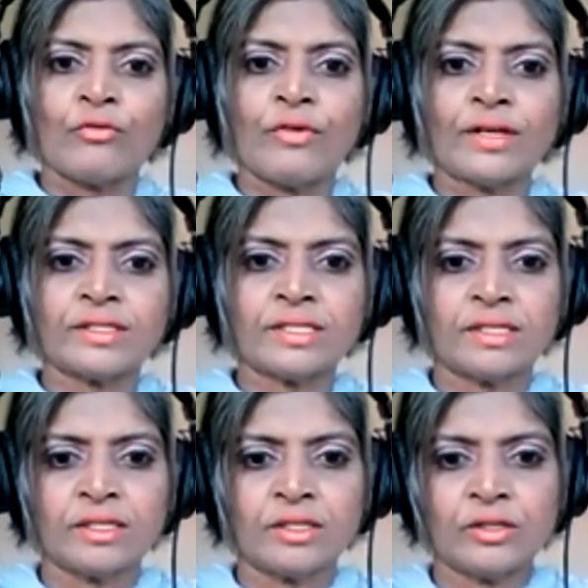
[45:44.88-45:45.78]
that
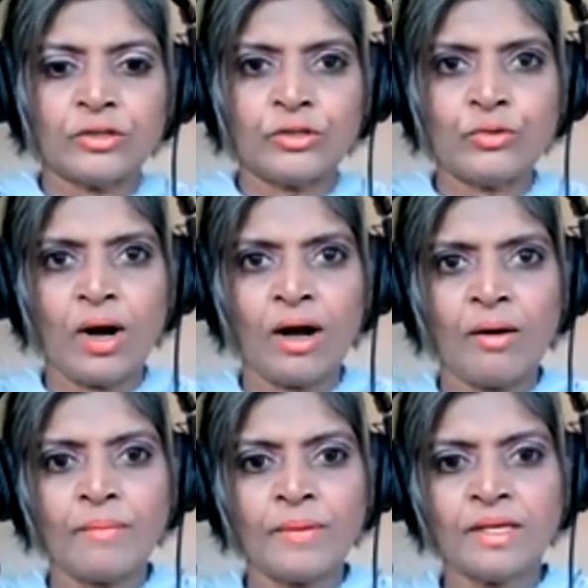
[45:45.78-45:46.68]
you
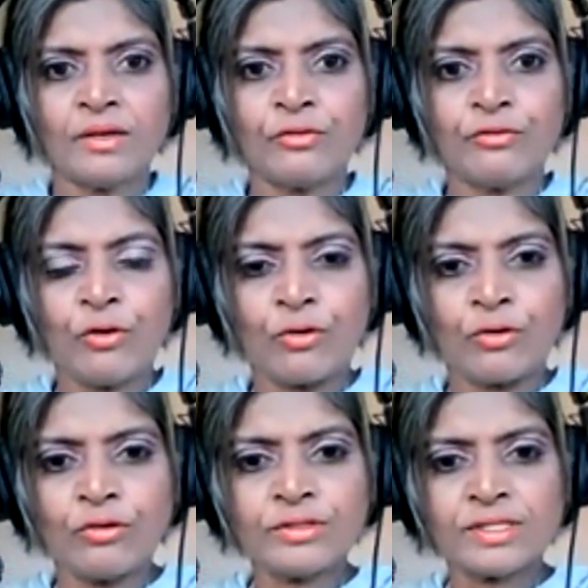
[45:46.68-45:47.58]
are being
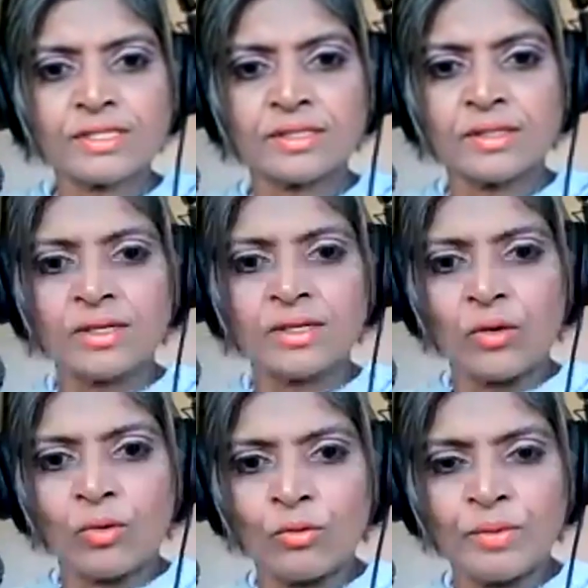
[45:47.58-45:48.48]
forced
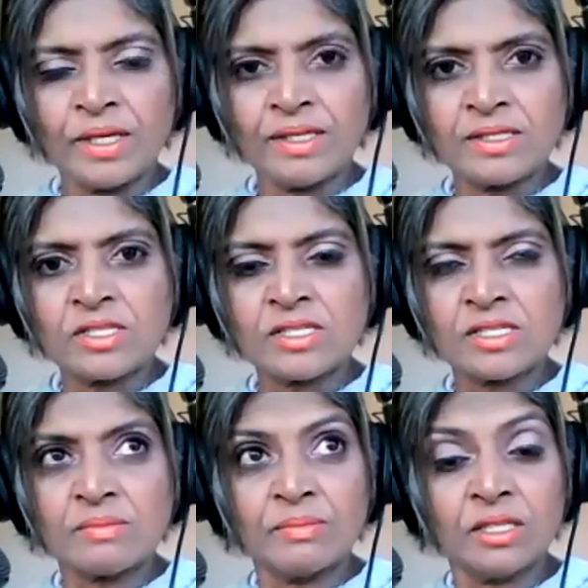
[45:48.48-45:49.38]
or being
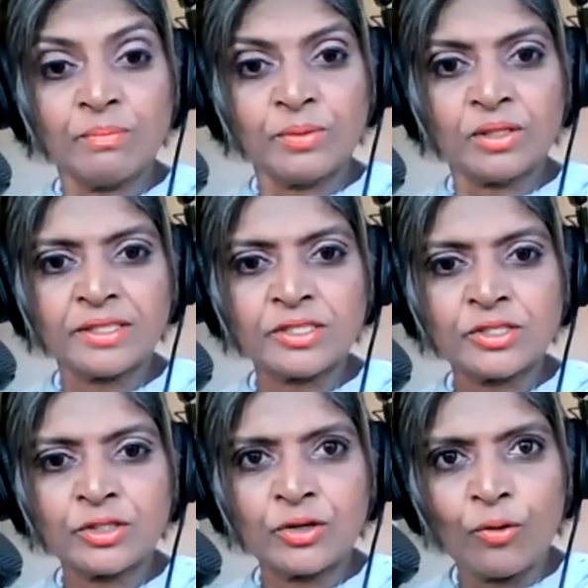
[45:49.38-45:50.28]
manipulated
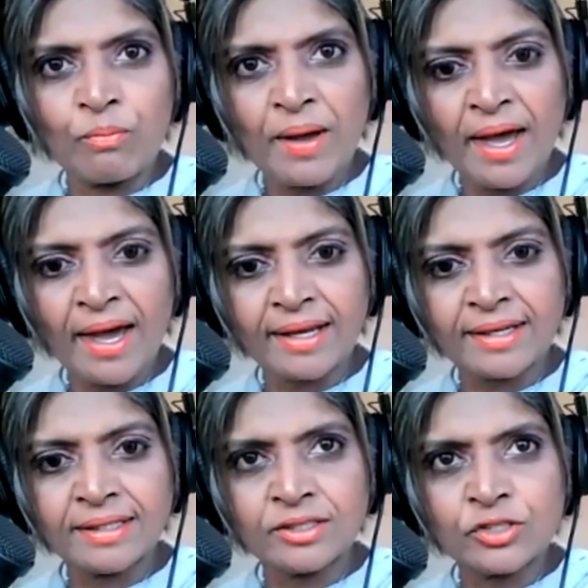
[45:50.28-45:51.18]
to go
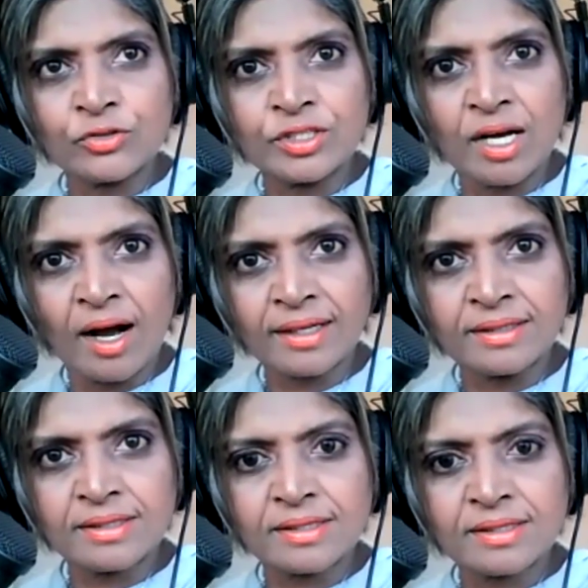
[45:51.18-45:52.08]
back into
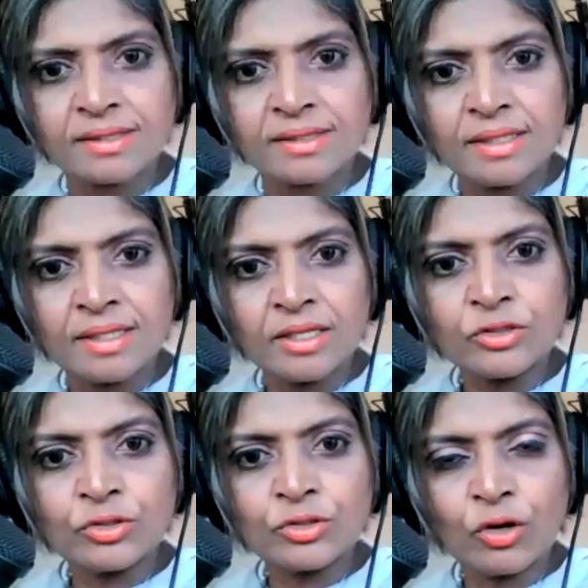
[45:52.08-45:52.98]
darkness.
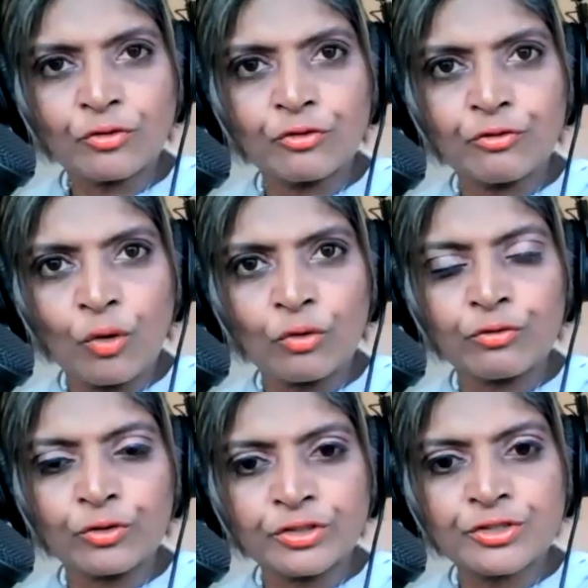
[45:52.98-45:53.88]
Do not fall
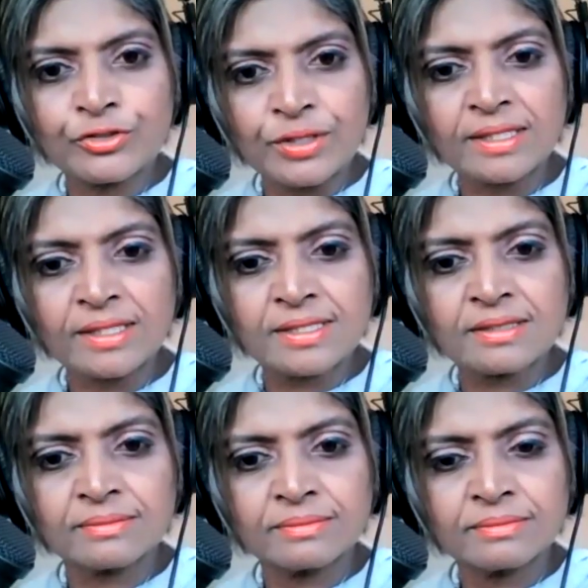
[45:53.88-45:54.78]
for the tricks